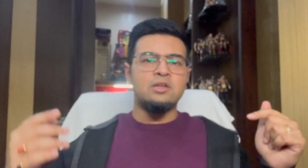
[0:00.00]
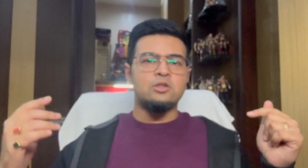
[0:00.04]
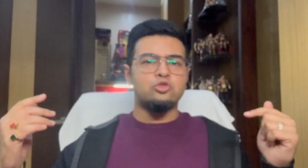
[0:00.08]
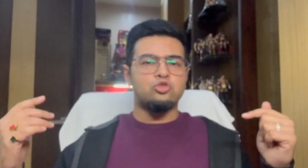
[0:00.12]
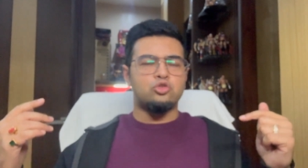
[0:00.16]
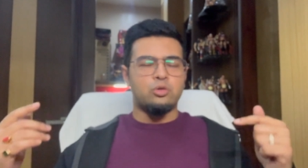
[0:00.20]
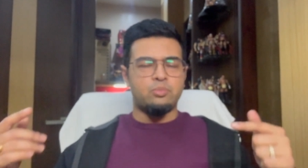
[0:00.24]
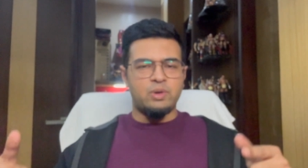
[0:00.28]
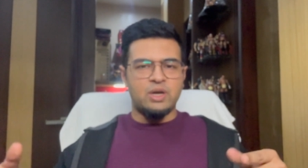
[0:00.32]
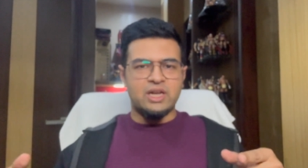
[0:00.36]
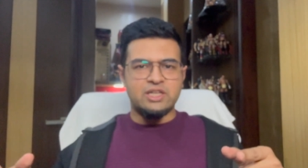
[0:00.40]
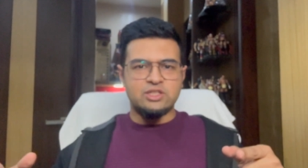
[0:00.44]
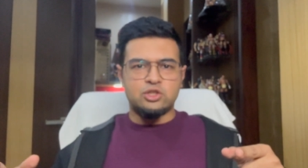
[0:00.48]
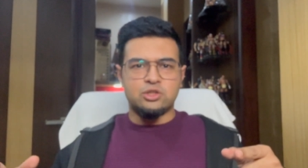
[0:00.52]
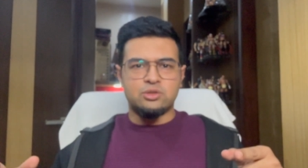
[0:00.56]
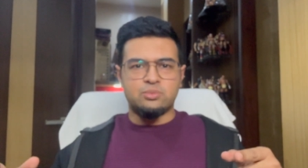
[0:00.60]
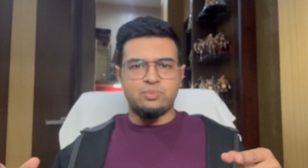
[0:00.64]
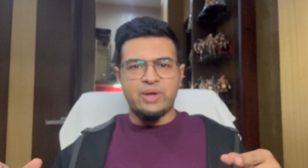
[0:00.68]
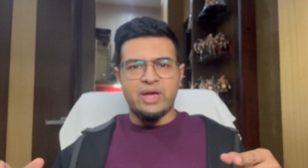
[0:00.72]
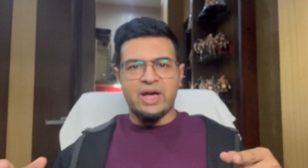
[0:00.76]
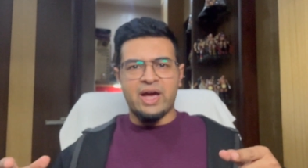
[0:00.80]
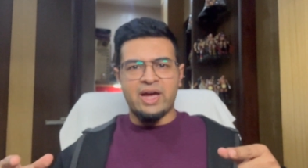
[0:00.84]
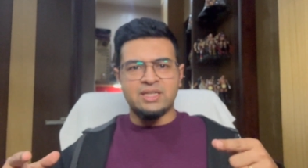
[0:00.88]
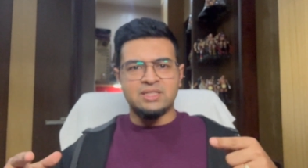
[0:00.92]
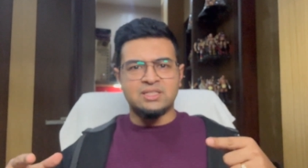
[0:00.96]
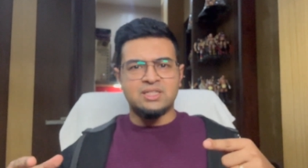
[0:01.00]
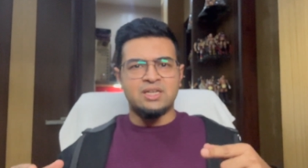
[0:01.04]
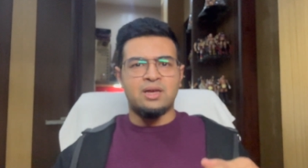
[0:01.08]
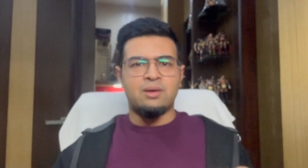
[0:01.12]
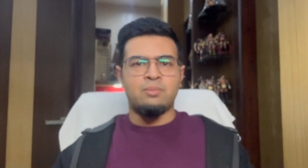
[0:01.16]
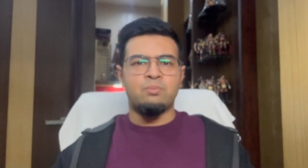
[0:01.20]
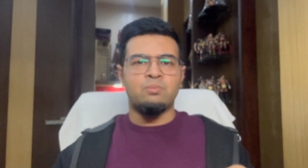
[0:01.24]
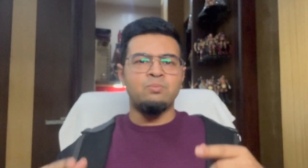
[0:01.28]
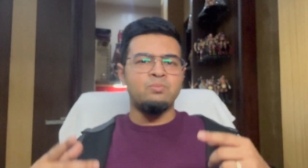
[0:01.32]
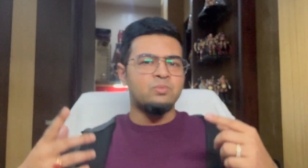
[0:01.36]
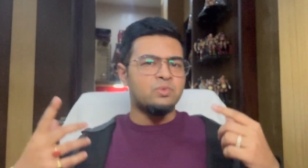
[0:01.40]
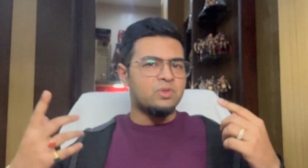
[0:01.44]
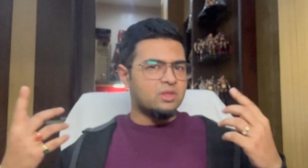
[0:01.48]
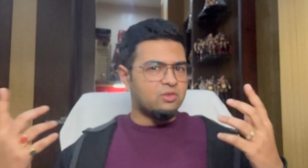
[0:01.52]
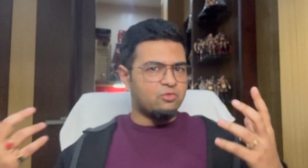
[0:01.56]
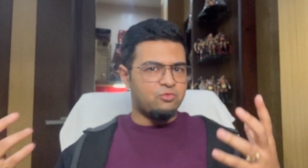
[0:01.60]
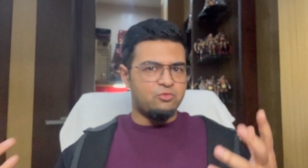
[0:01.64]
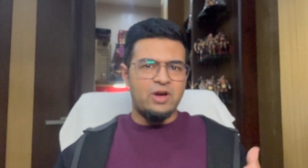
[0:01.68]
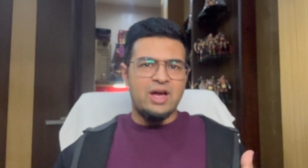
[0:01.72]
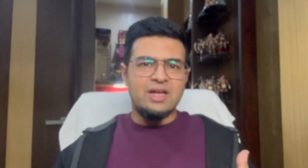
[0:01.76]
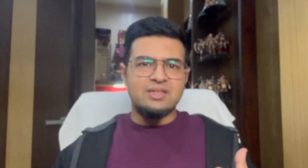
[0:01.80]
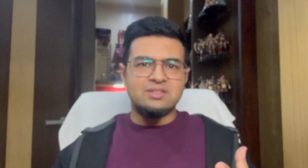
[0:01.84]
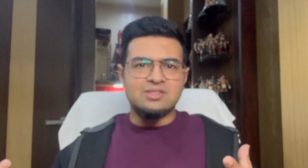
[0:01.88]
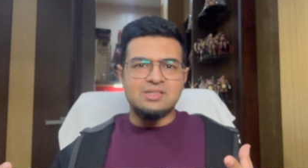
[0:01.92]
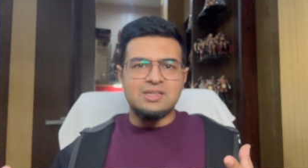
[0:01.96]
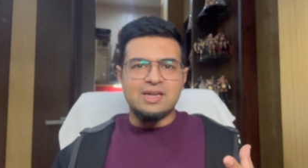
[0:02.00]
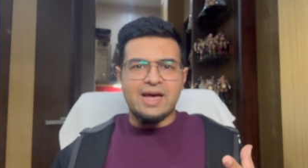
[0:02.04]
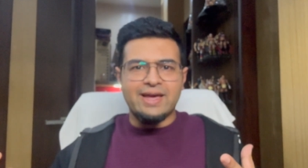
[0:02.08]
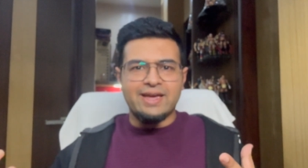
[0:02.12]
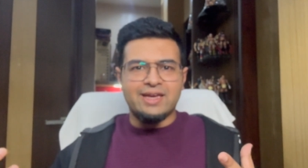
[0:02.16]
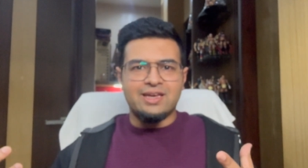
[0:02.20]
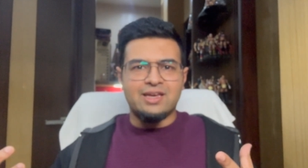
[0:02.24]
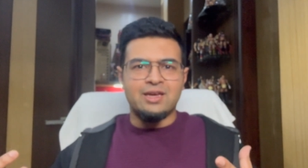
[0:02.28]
Triple H is behind him. The fans like